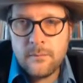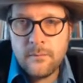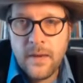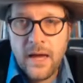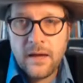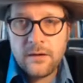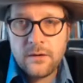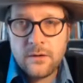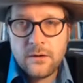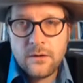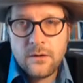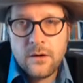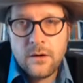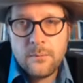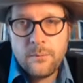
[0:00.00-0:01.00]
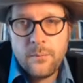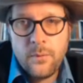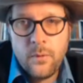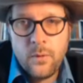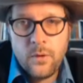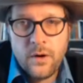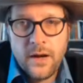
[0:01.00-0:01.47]

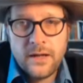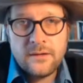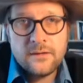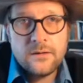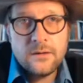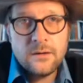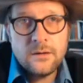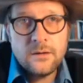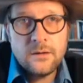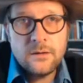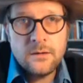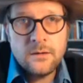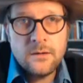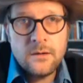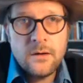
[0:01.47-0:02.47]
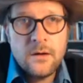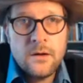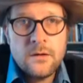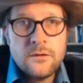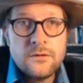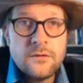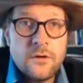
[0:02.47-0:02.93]
metaporite
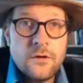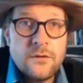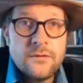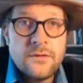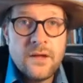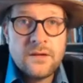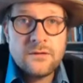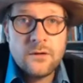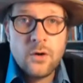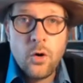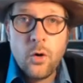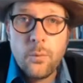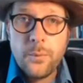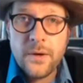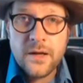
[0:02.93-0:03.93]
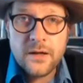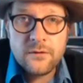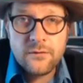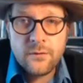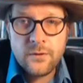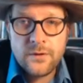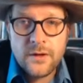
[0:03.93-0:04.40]
serves as an
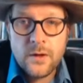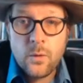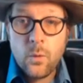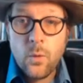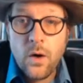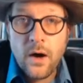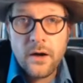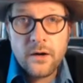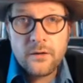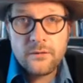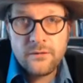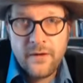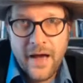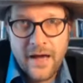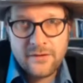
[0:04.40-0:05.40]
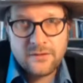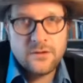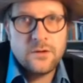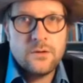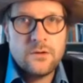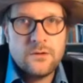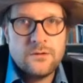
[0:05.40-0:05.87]
opening for the water
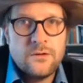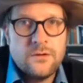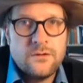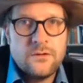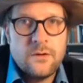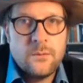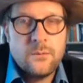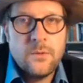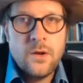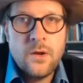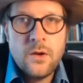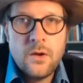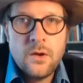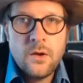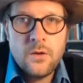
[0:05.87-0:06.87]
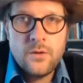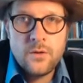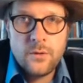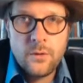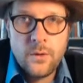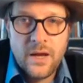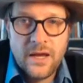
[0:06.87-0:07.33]
vascular system
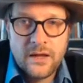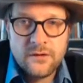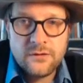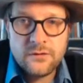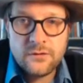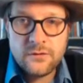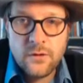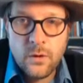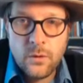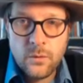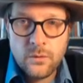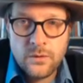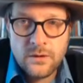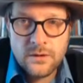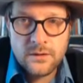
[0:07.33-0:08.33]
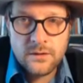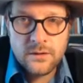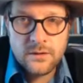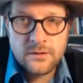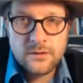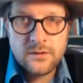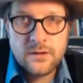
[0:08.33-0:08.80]
through a stone